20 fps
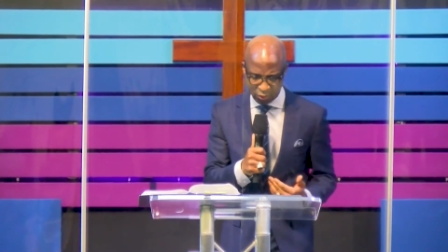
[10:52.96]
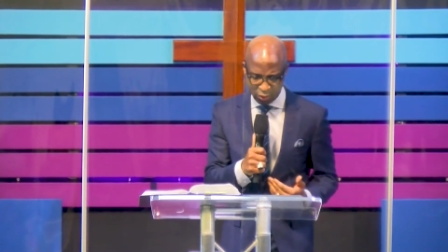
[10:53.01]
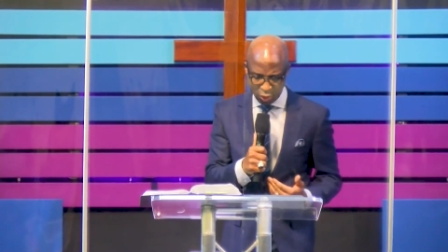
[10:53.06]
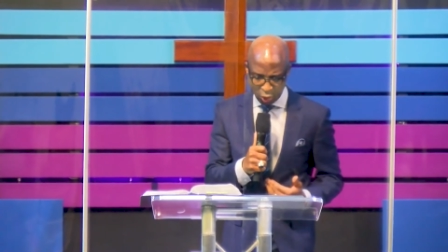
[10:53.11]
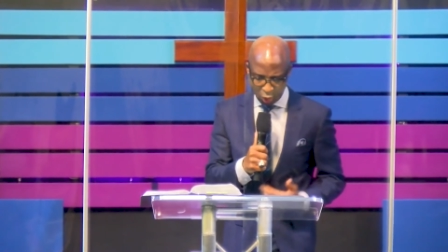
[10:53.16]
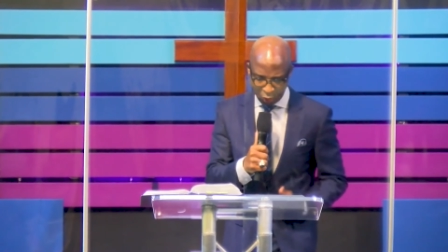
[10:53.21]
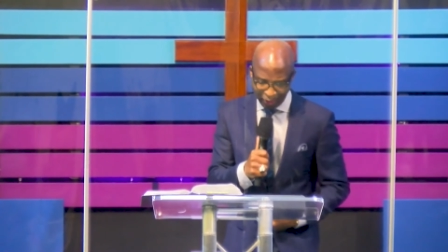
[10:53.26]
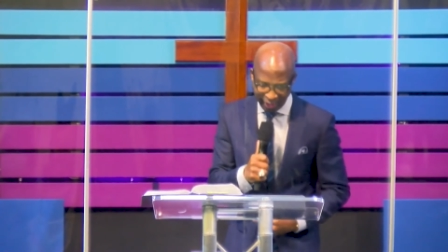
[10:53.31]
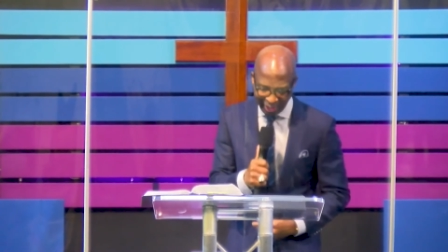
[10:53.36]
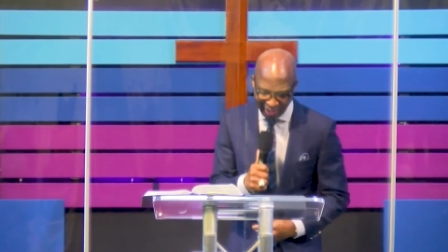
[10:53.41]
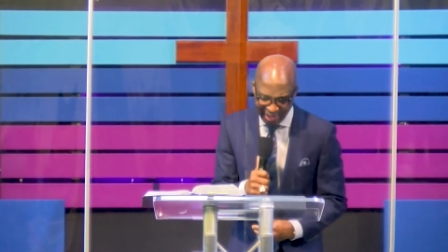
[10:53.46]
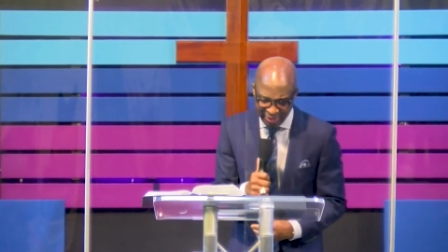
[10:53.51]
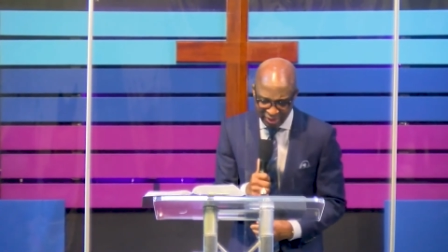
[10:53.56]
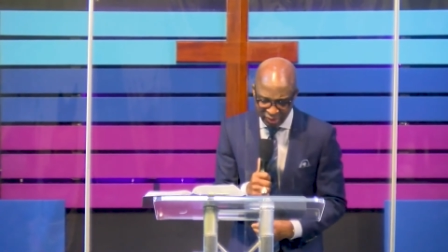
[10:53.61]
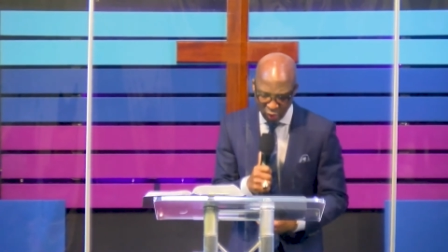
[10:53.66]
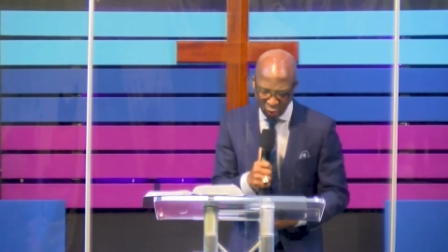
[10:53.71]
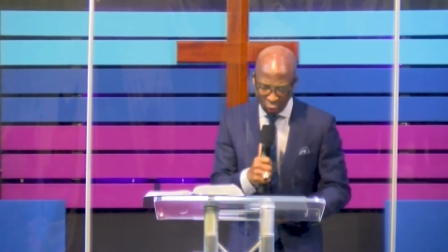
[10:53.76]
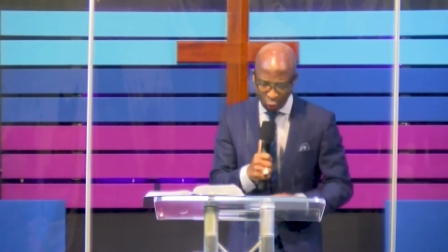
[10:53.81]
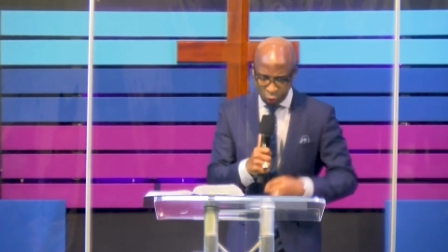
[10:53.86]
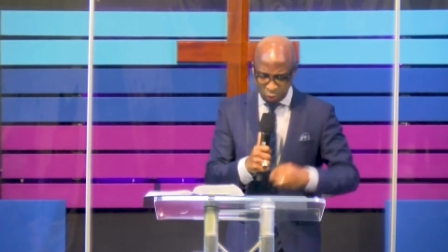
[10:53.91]

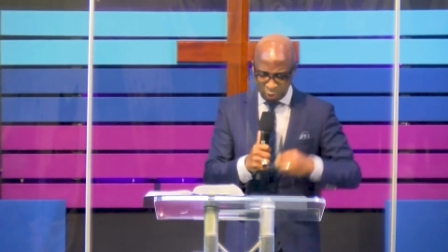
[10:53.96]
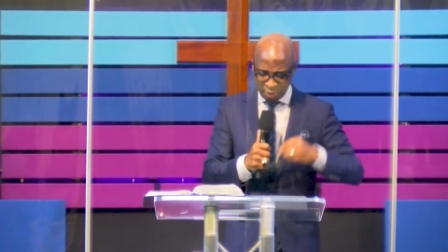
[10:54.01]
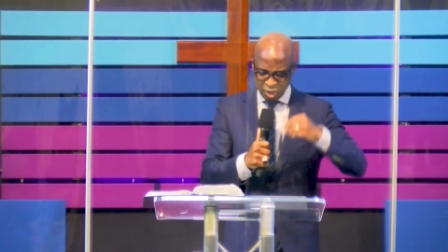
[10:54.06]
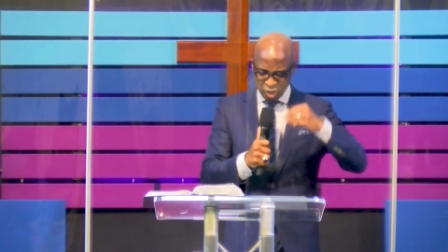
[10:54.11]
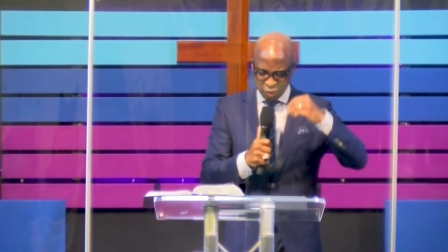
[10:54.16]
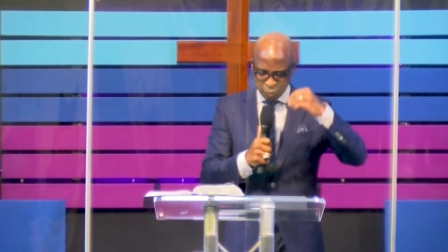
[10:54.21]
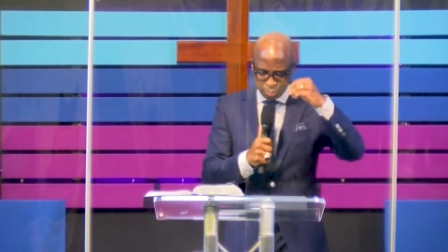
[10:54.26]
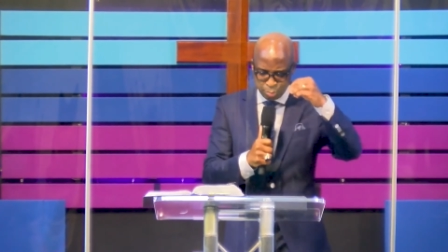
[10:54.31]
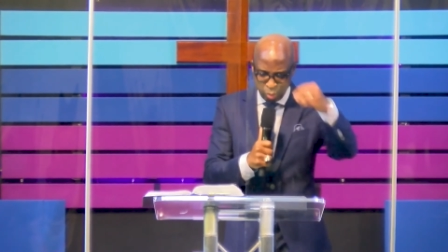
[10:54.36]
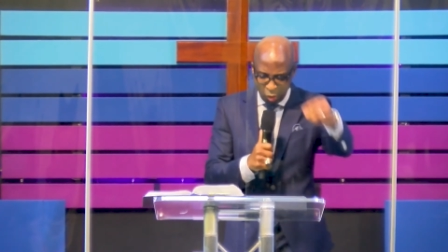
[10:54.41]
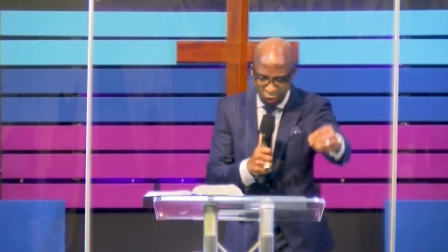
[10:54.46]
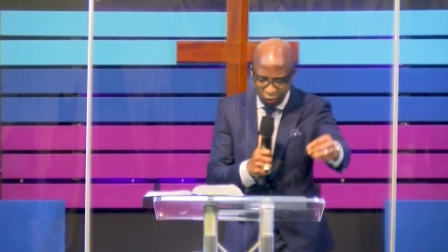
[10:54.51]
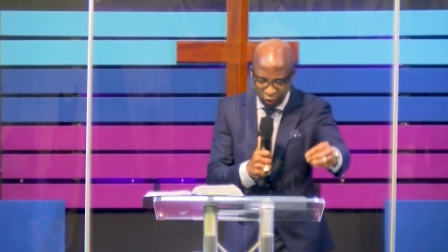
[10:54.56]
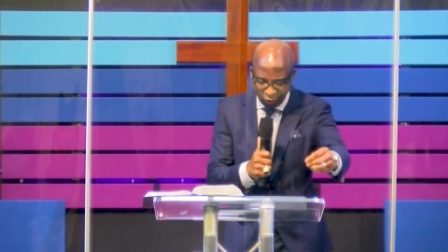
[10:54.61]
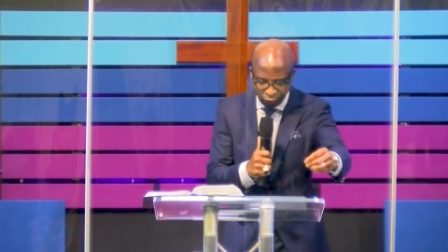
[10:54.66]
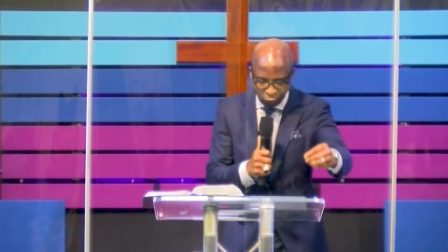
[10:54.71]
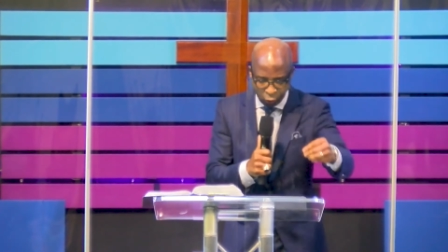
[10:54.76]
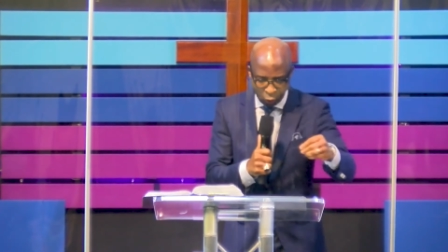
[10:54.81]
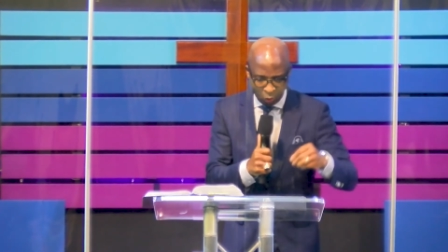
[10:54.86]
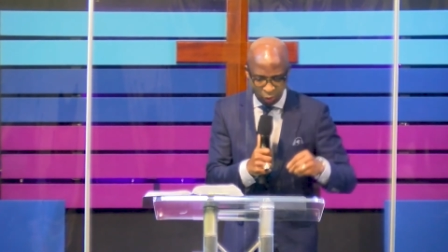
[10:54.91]
unless one is born
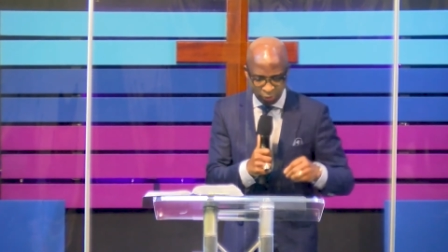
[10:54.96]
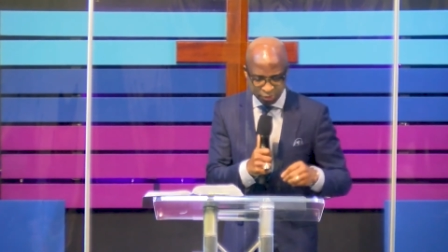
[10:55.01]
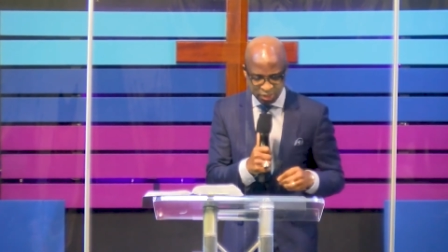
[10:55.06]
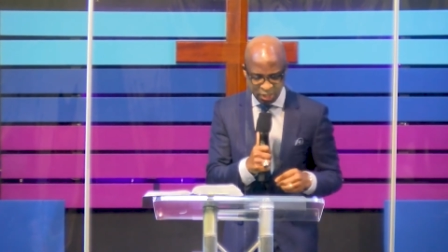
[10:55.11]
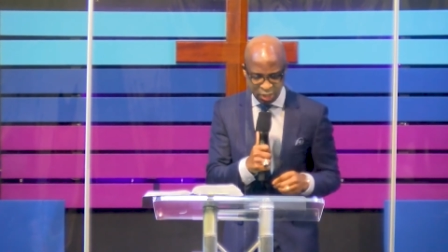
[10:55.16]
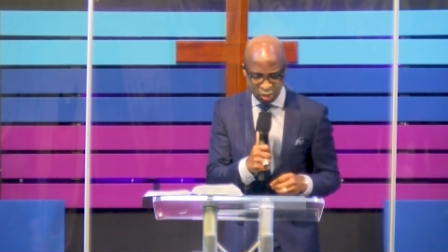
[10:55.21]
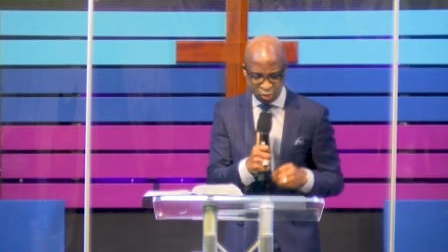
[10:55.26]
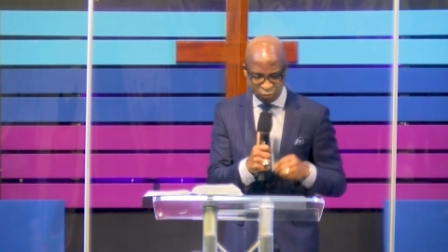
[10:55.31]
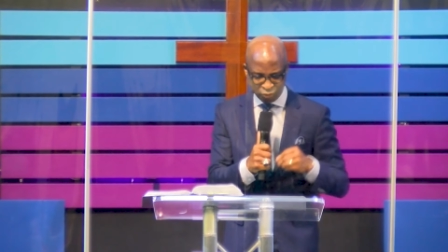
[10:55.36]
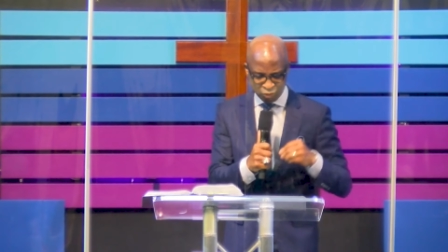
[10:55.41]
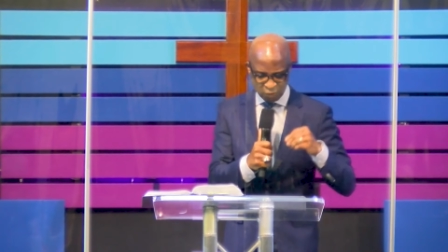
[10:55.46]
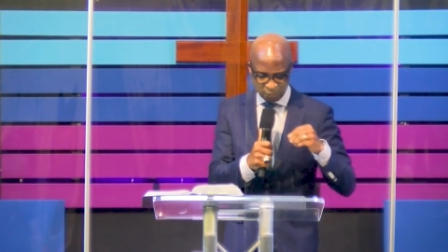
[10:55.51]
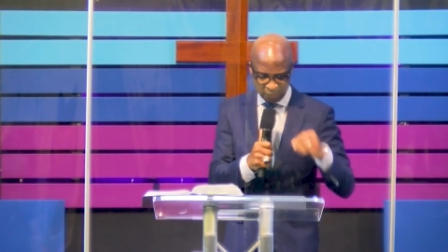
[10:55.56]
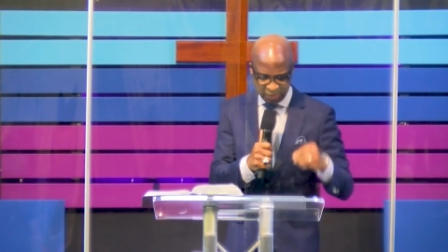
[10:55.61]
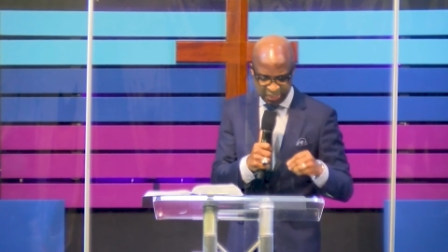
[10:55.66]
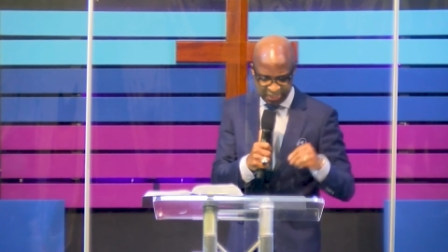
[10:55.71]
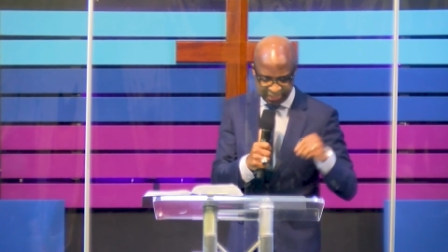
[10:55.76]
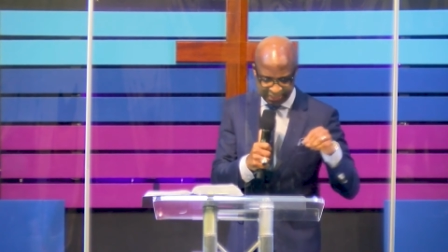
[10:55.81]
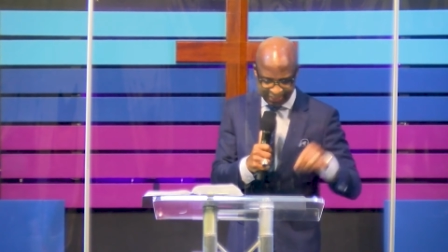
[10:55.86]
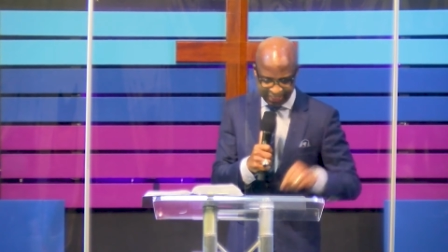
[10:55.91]
of water and of
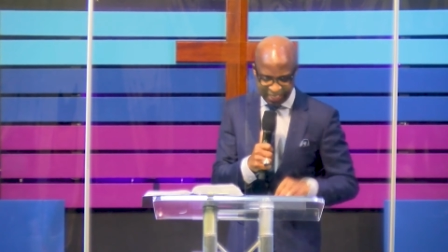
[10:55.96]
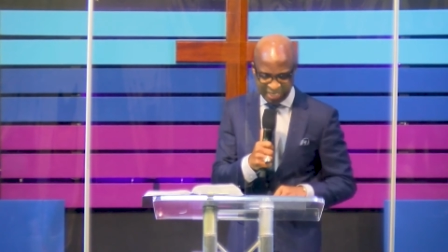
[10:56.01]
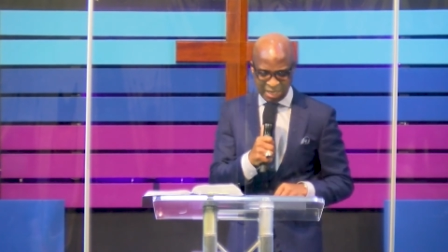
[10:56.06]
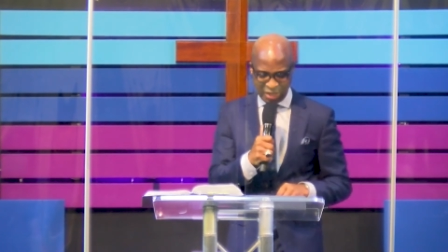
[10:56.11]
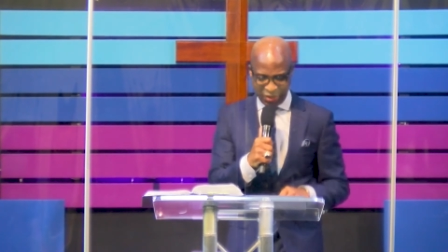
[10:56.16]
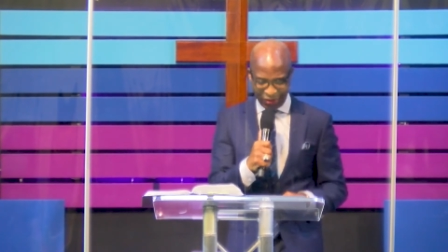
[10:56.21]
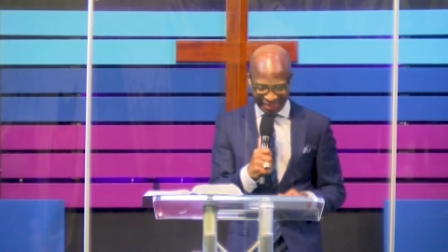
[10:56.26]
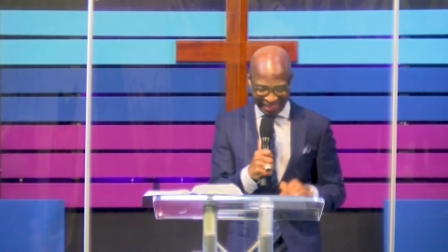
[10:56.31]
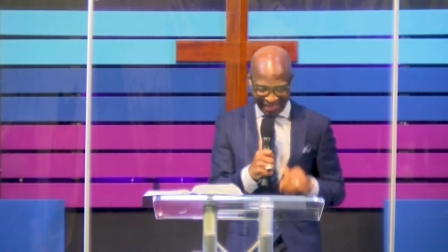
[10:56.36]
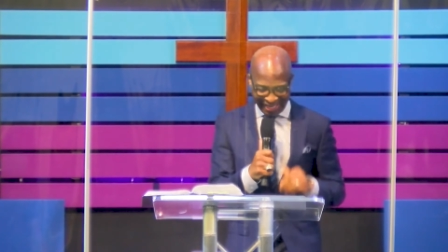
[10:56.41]
spirit, cannot